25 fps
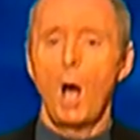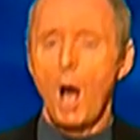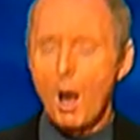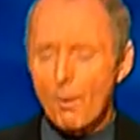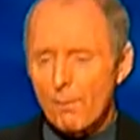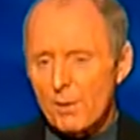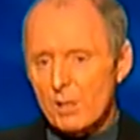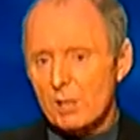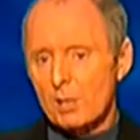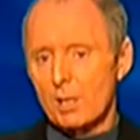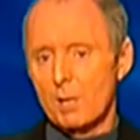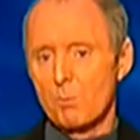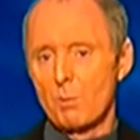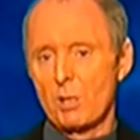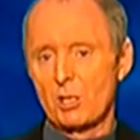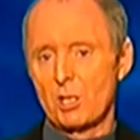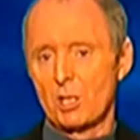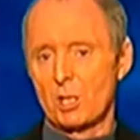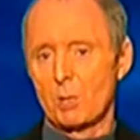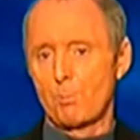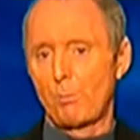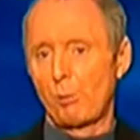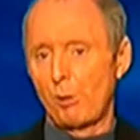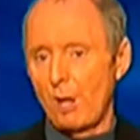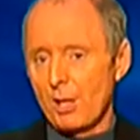Obviously,
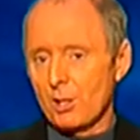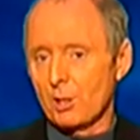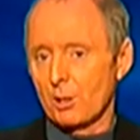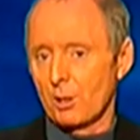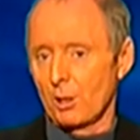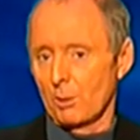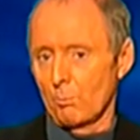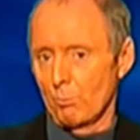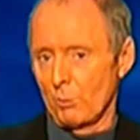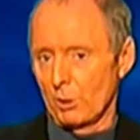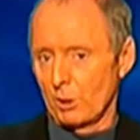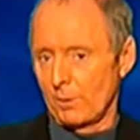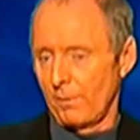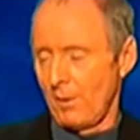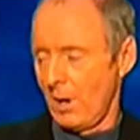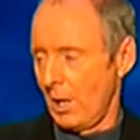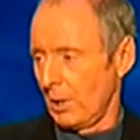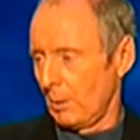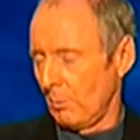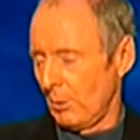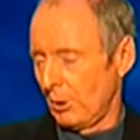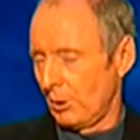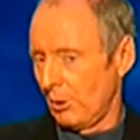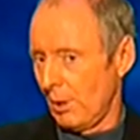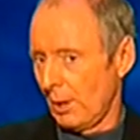Mrs. Prescott must
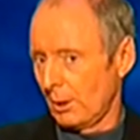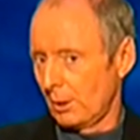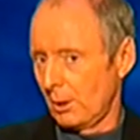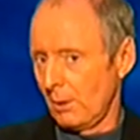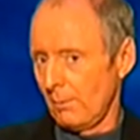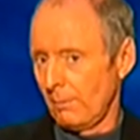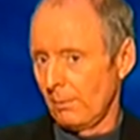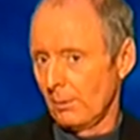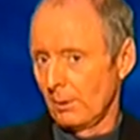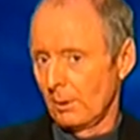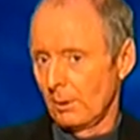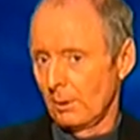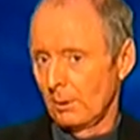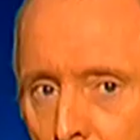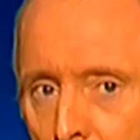find him attractive.